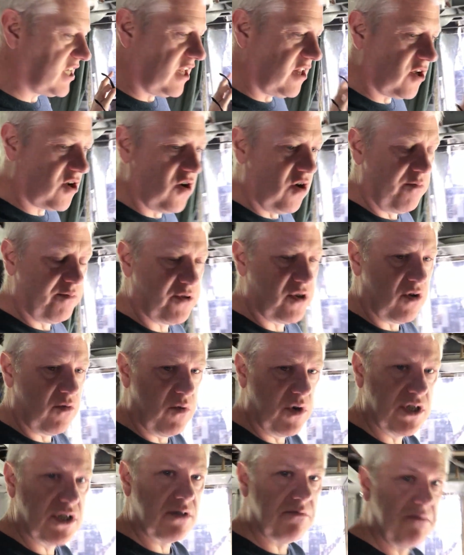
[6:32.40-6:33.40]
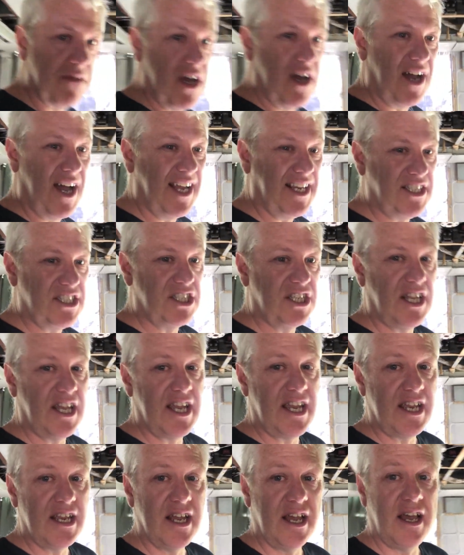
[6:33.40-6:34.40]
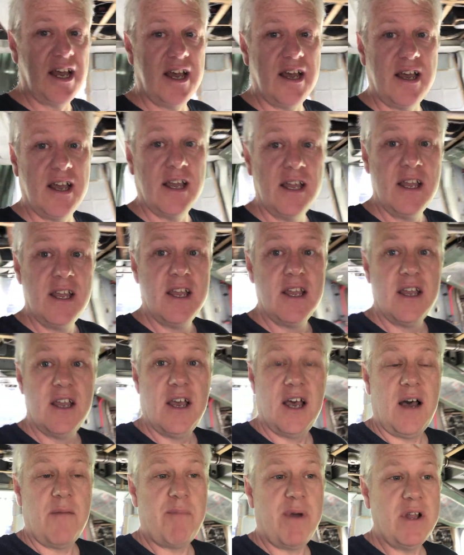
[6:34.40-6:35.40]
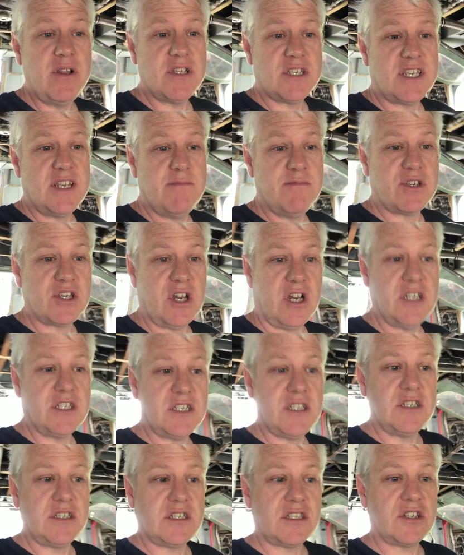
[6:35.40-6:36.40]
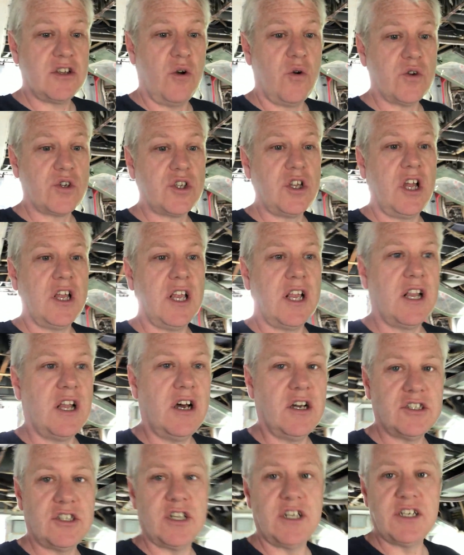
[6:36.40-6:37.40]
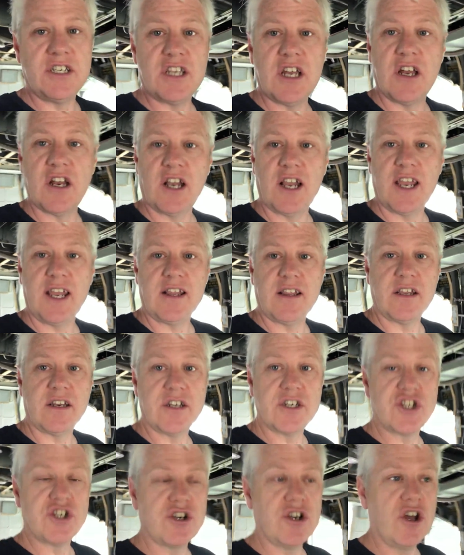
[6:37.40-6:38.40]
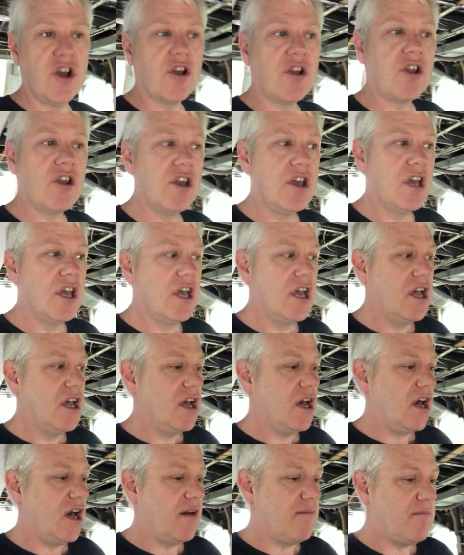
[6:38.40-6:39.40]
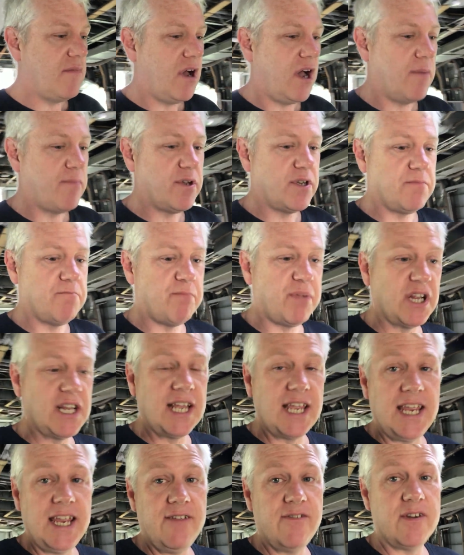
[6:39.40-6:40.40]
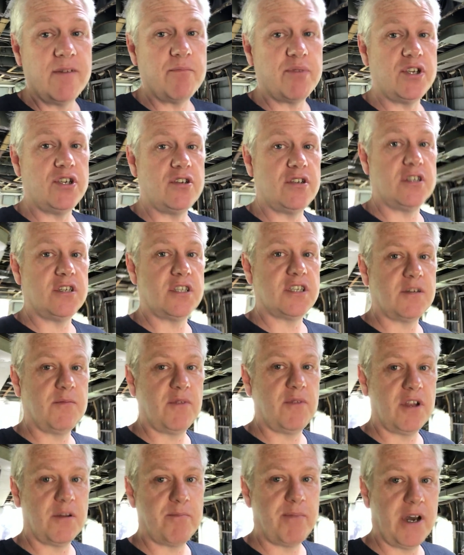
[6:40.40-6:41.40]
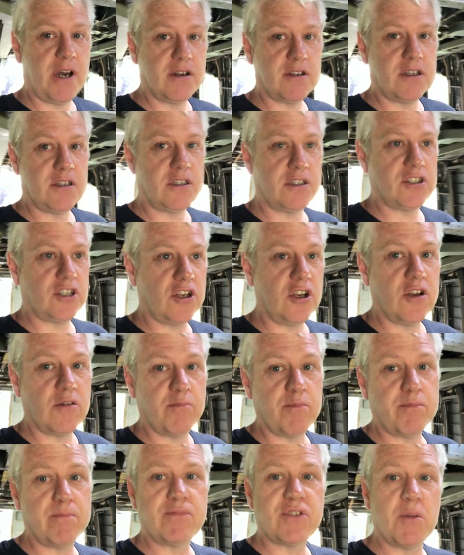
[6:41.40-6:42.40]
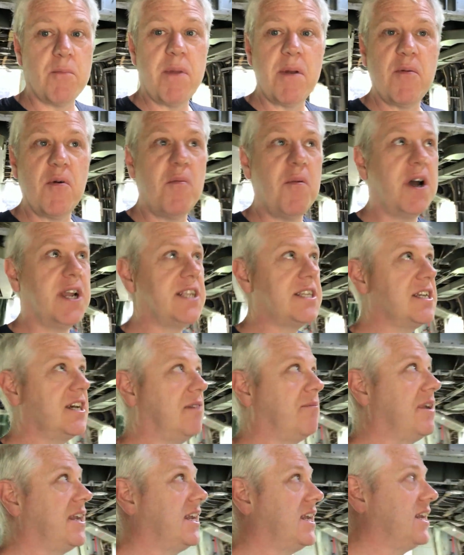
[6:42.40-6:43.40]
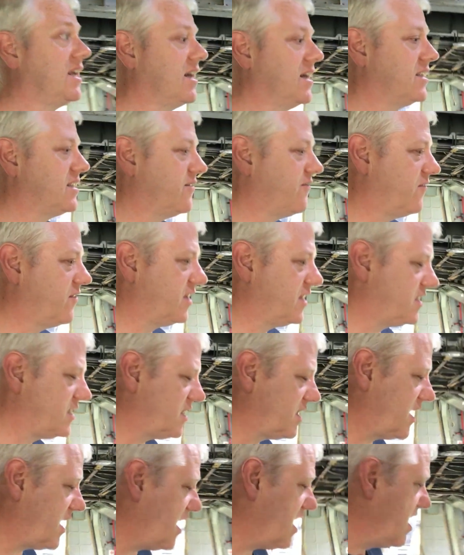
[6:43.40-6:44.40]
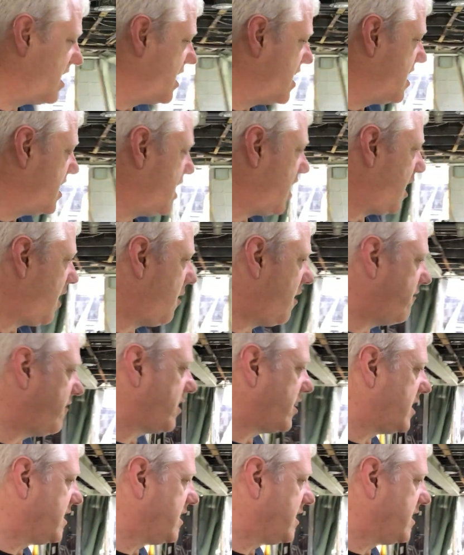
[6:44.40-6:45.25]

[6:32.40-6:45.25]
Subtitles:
helicopter was actually about the same size as, or slightly larger internally than a Chinook. I believe it produces similar power to the Chinook. Some people might tell me differently to that. However,